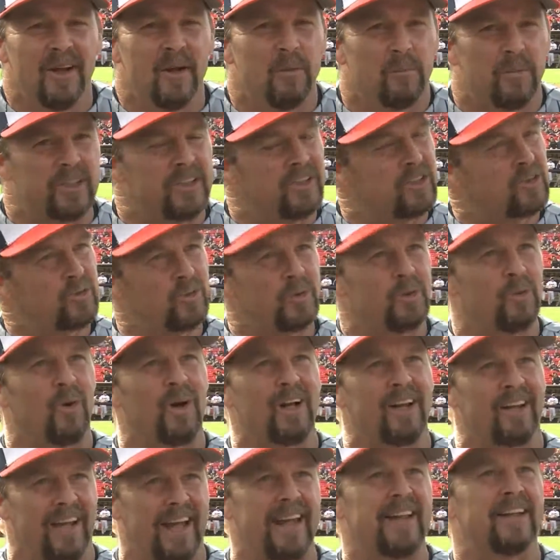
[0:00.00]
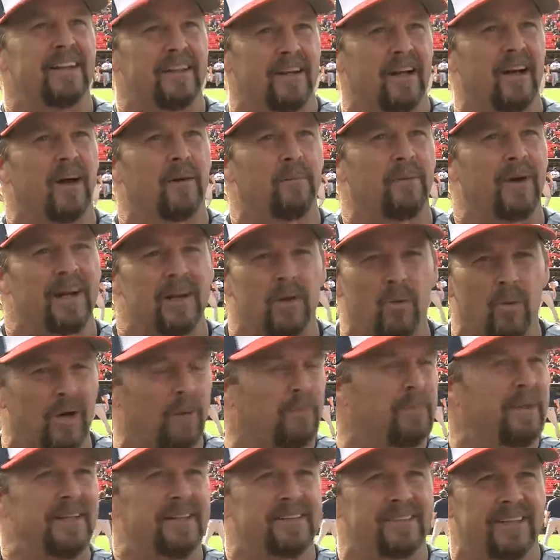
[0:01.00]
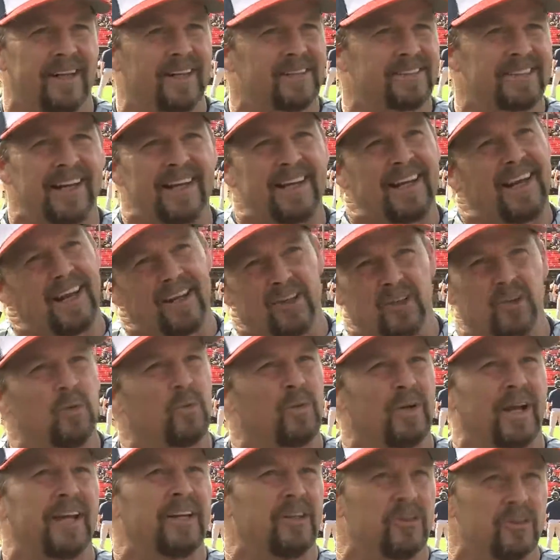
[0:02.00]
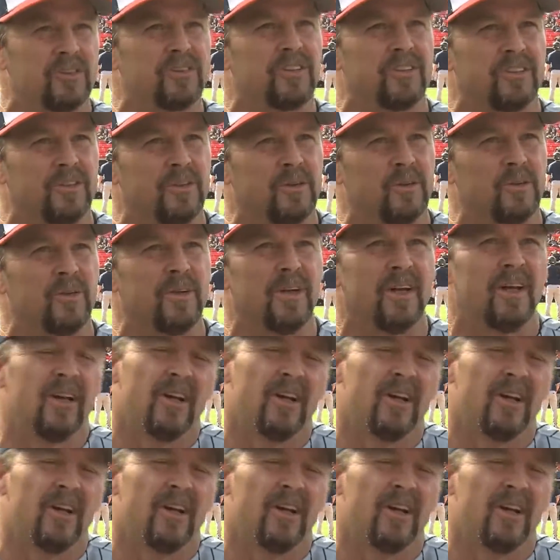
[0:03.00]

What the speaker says: But you want to lighten it up. I don't want to be intense. I can't do what I used to do.